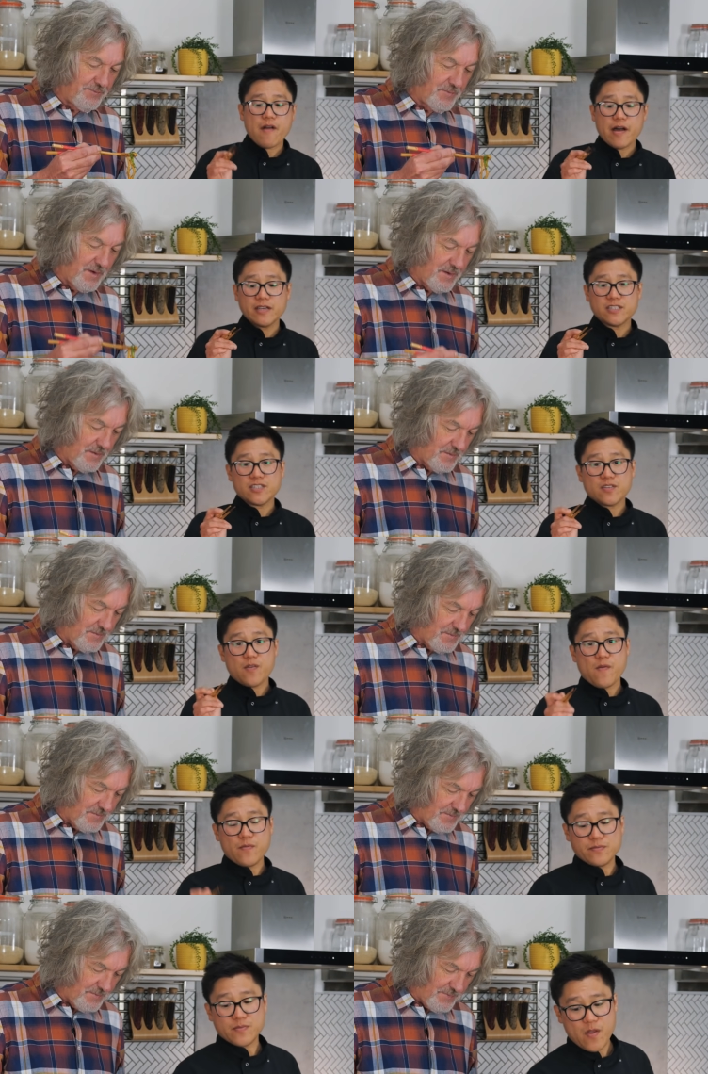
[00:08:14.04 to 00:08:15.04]
Speaker 1: Guys,
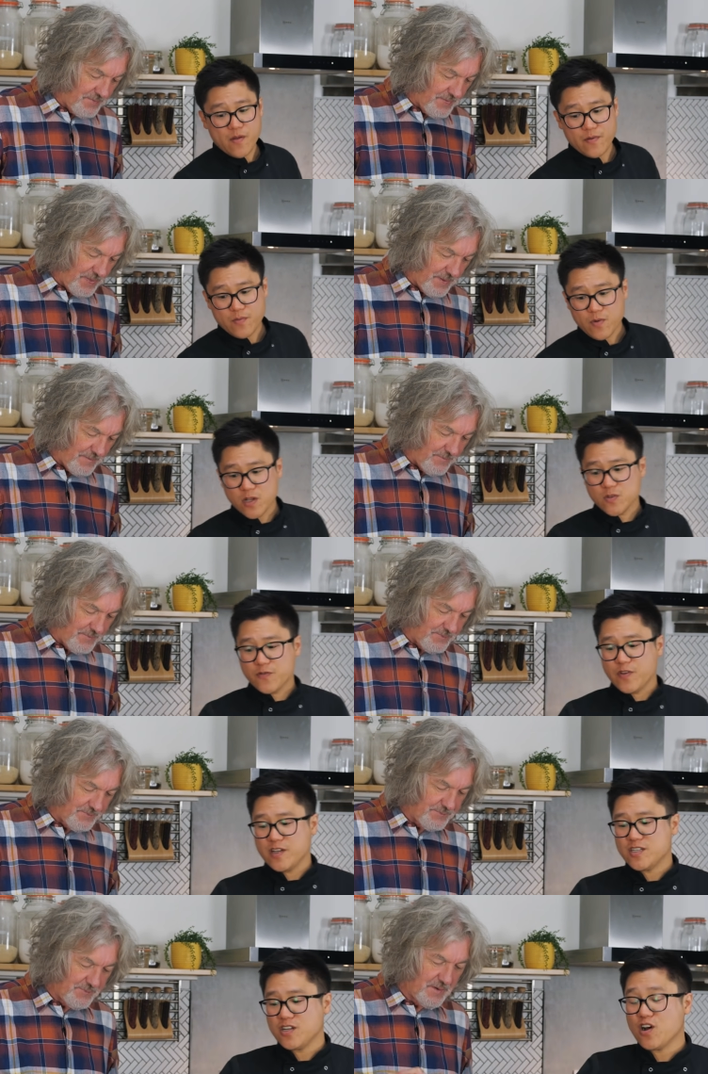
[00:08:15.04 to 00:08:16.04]
whilst we're
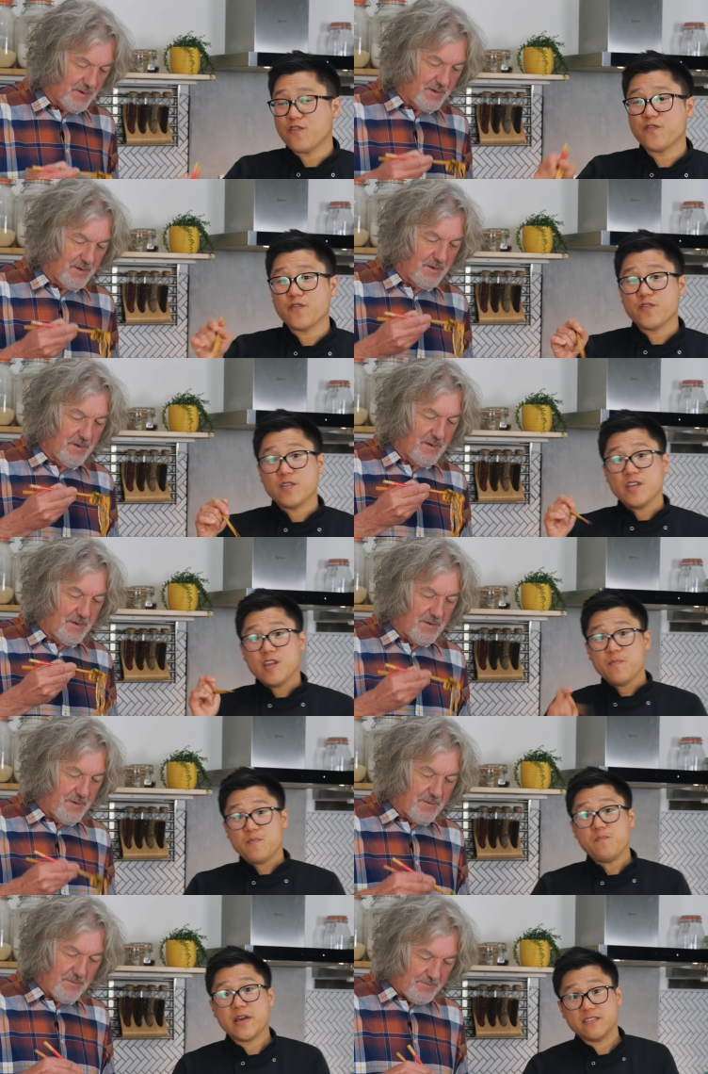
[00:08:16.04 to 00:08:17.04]
finishing off,
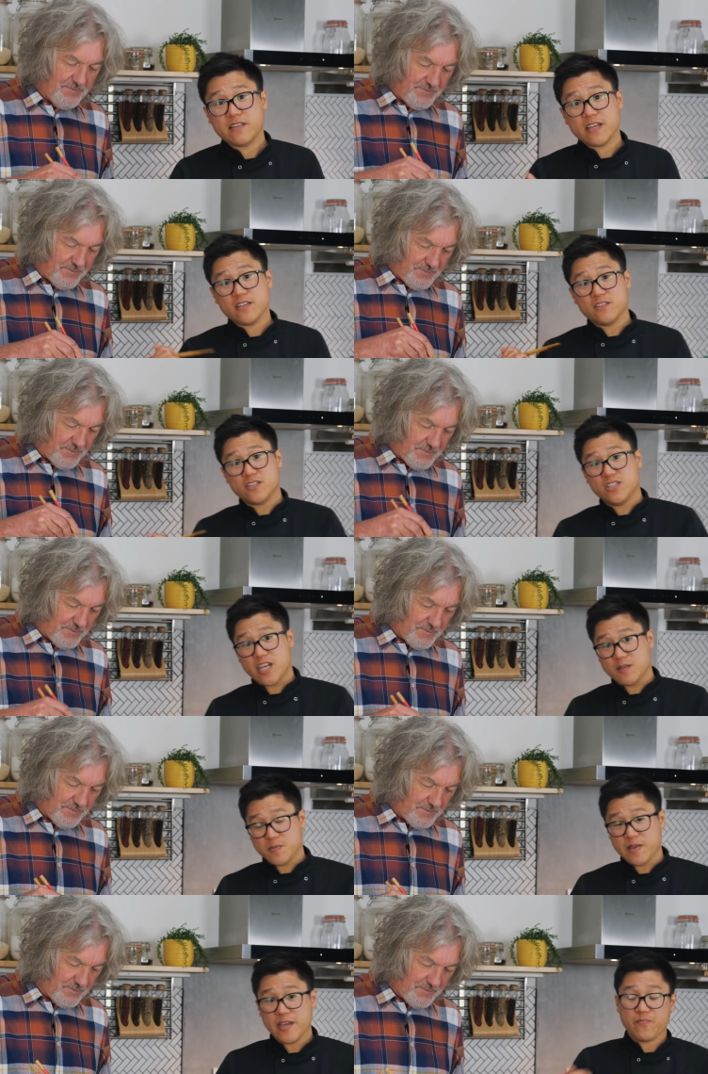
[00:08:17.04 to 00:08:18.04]
massive thank you to
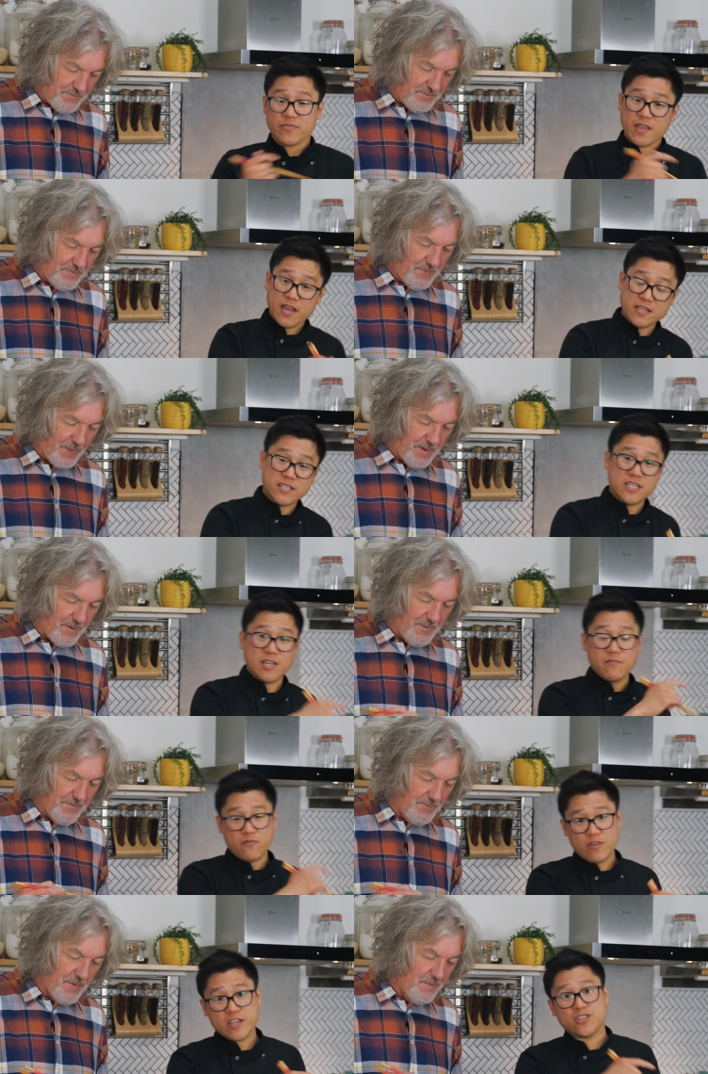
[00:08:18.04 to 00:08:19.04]
James May and his
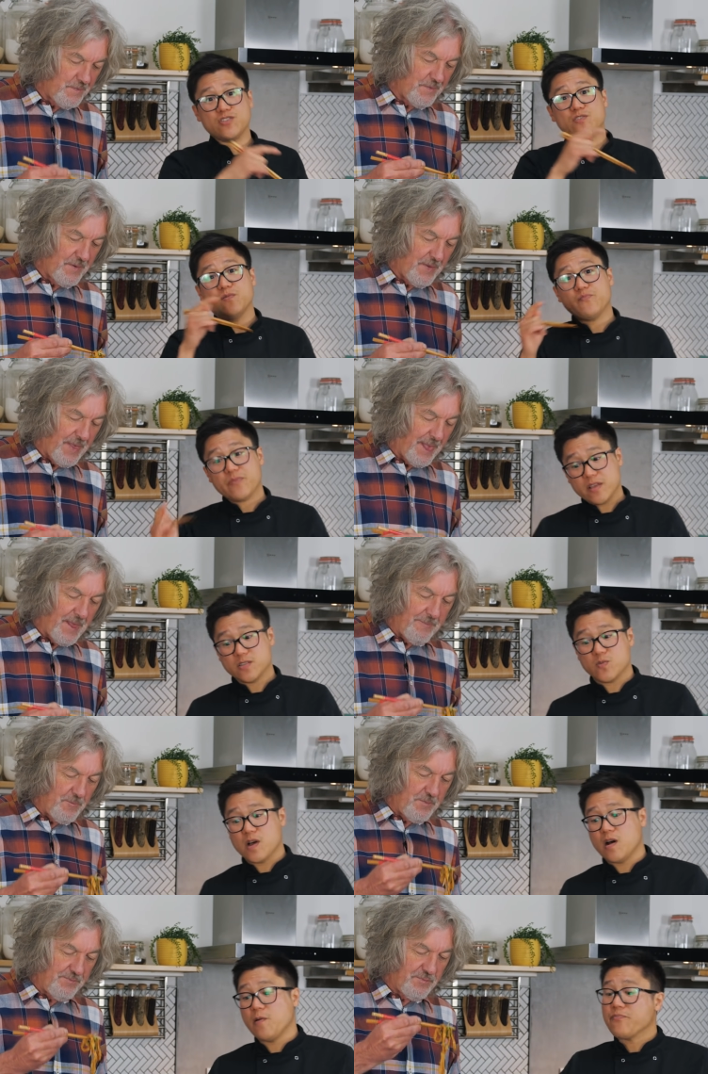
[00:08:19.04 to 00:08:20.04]
team, Rachel as
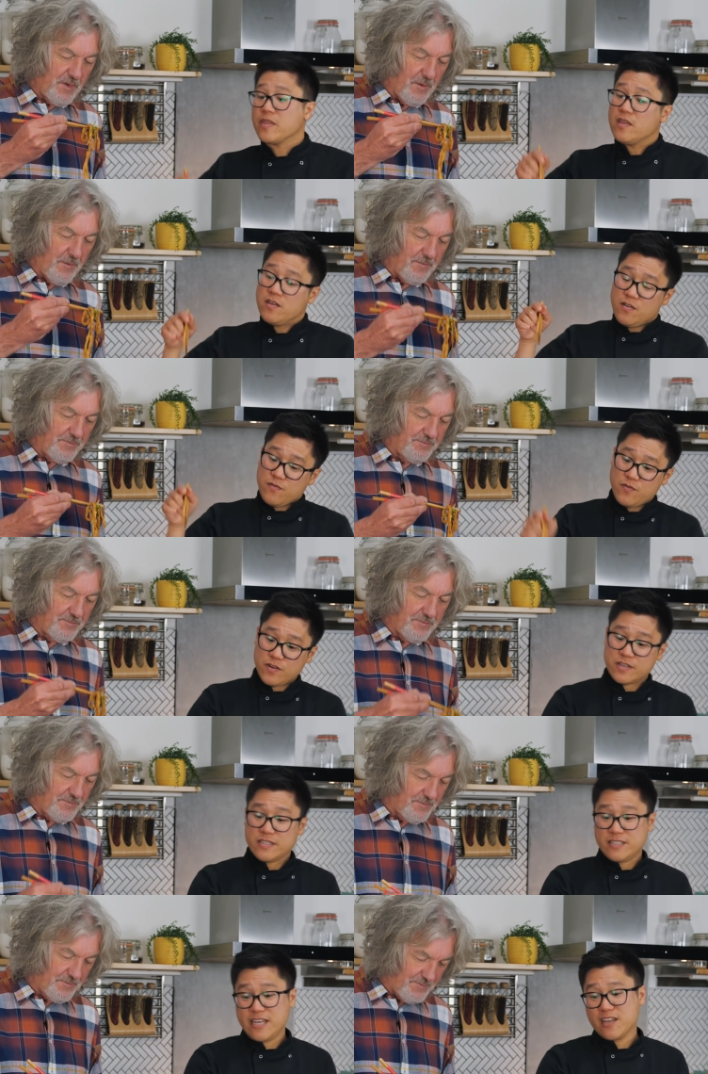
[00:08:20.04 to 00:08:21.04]
well, for
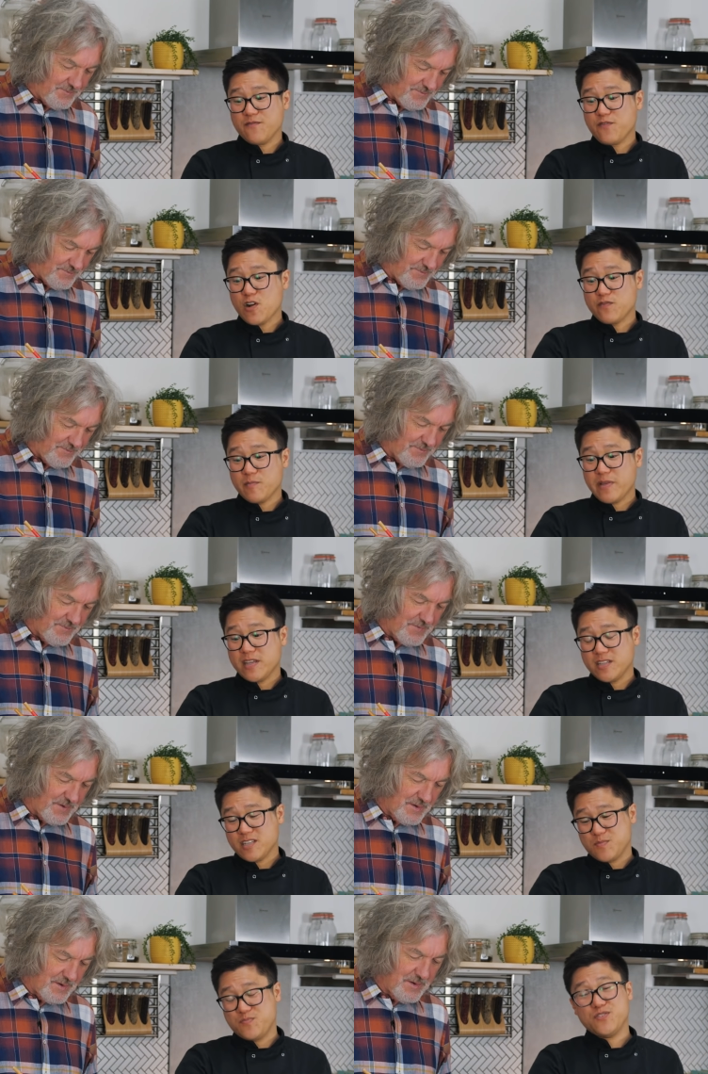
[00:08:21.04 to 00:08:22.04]
getting involved and
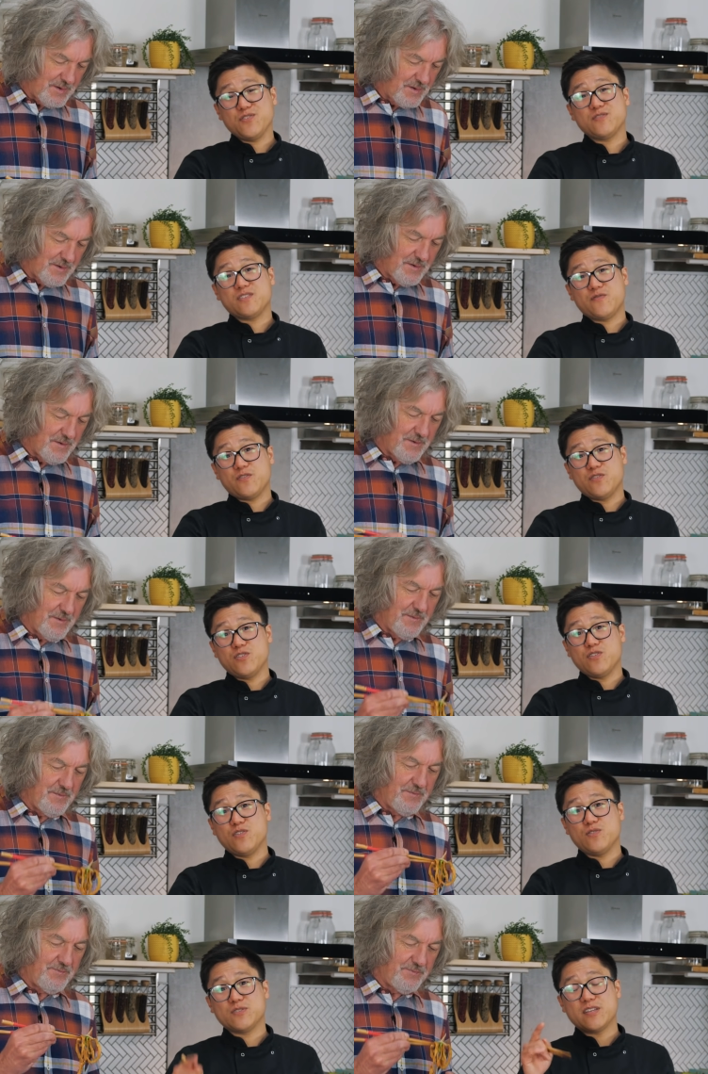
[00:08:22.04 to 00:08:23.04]
making such beautiful
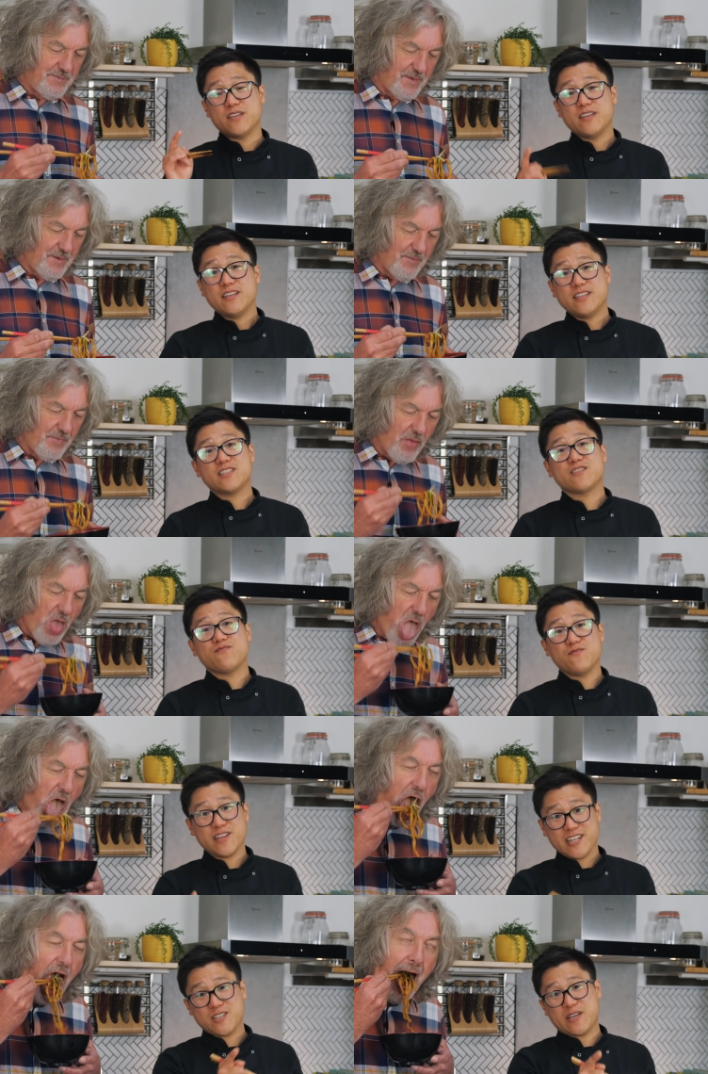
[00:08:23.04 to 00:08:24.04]
noodles. This is a
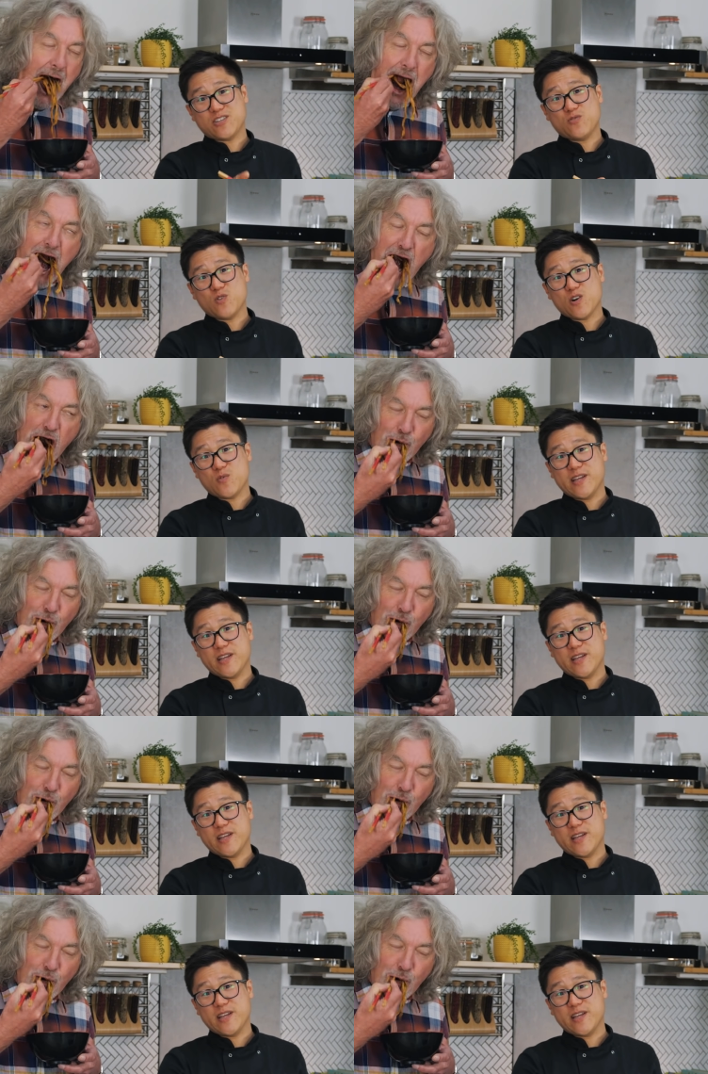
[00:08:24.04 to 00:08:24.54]
really special Wok